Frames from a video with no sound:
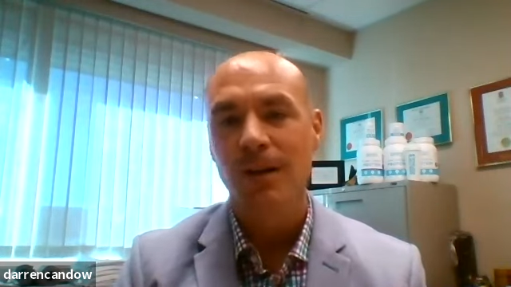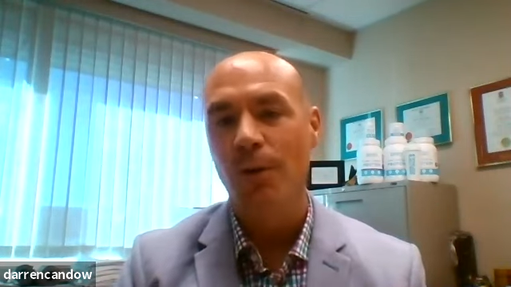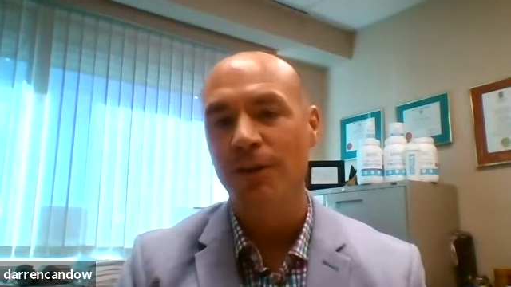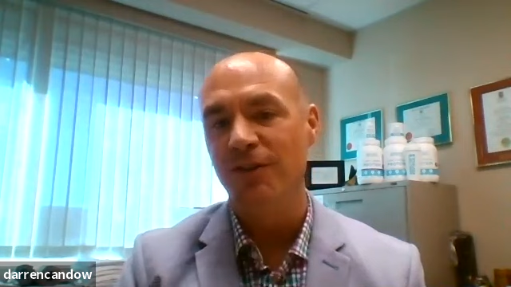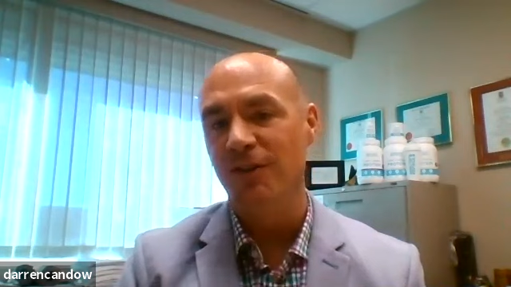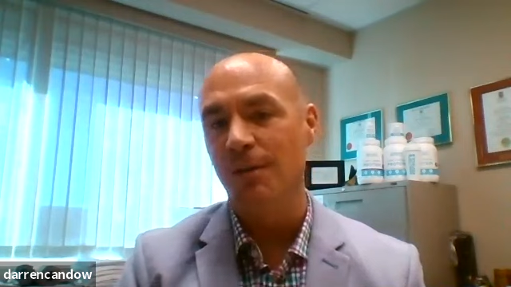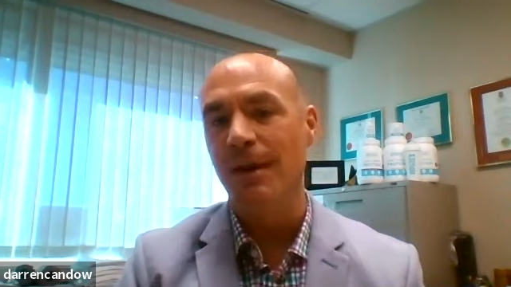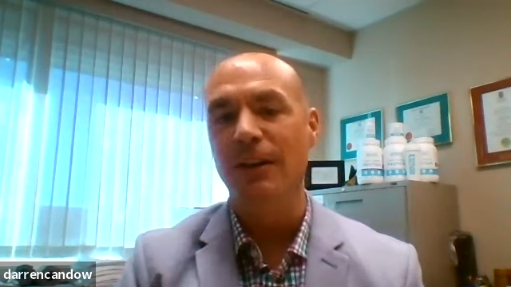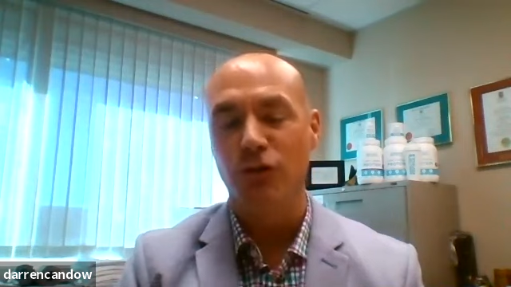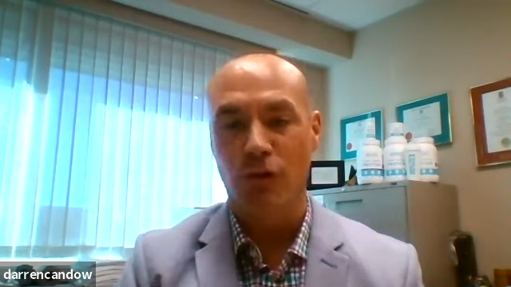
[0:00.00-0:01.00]
which is the
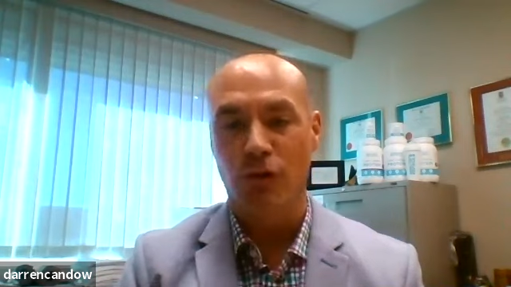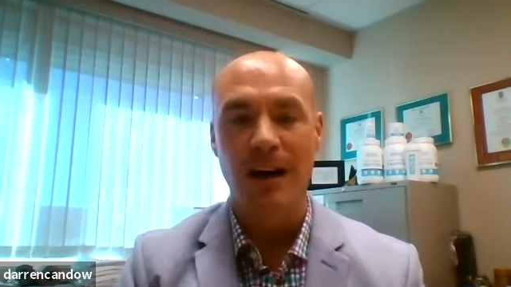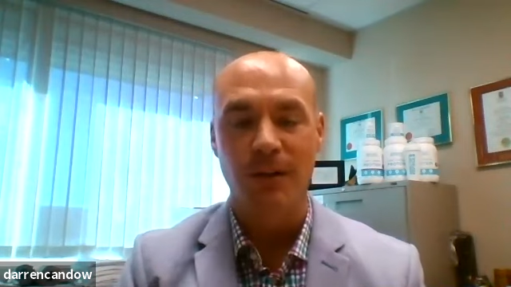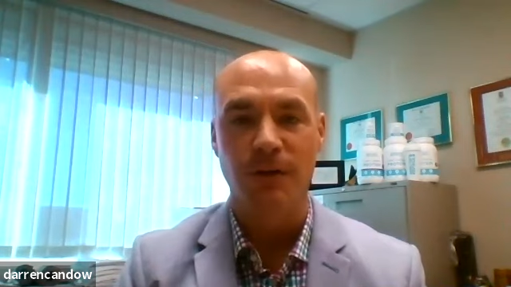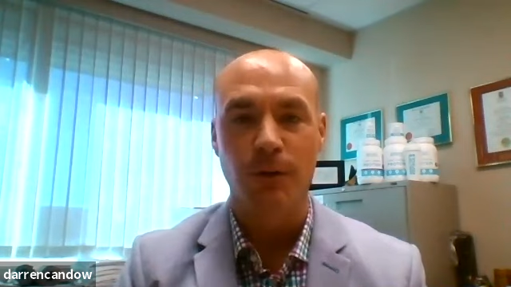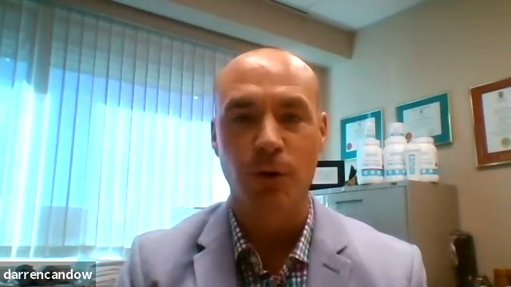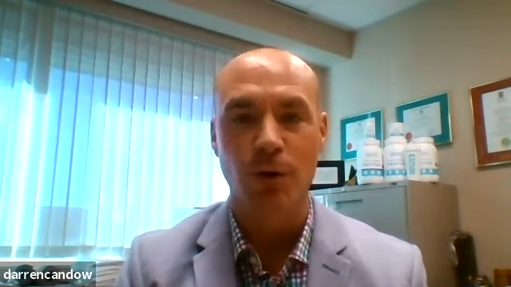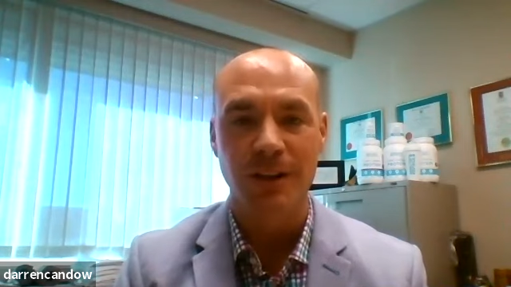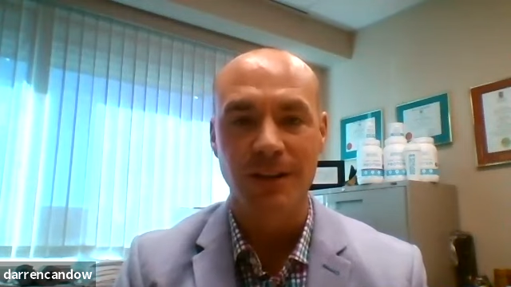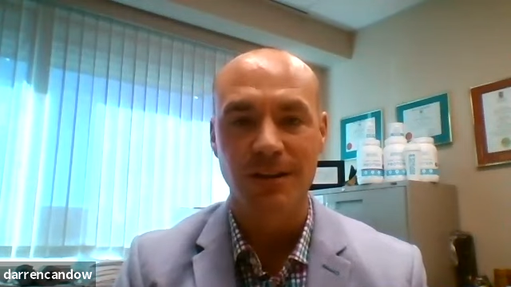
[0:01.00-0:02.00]
main driver for
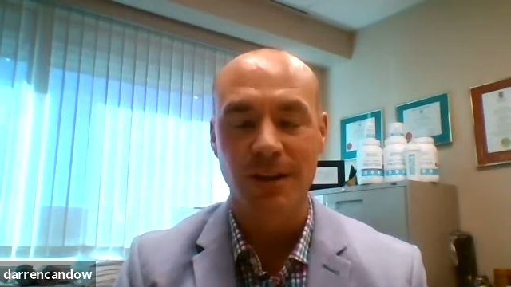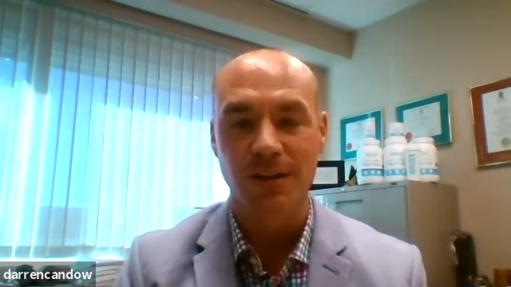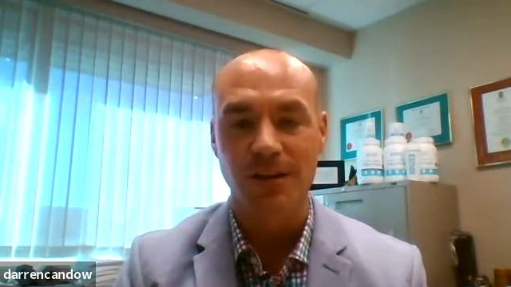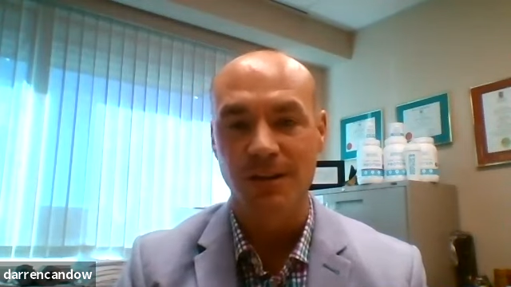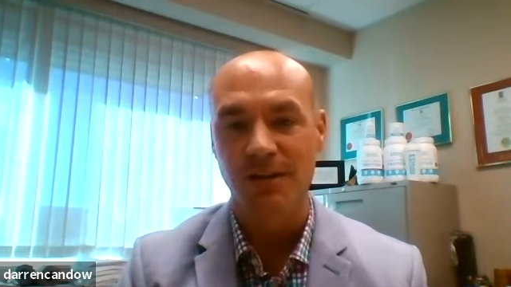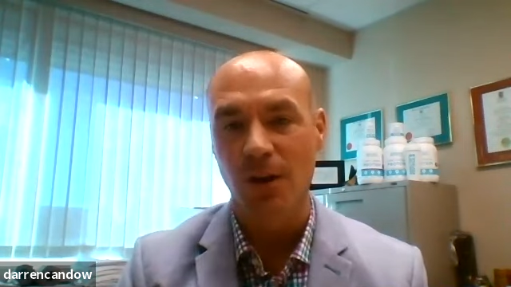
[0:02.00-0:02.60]
protein synthesis.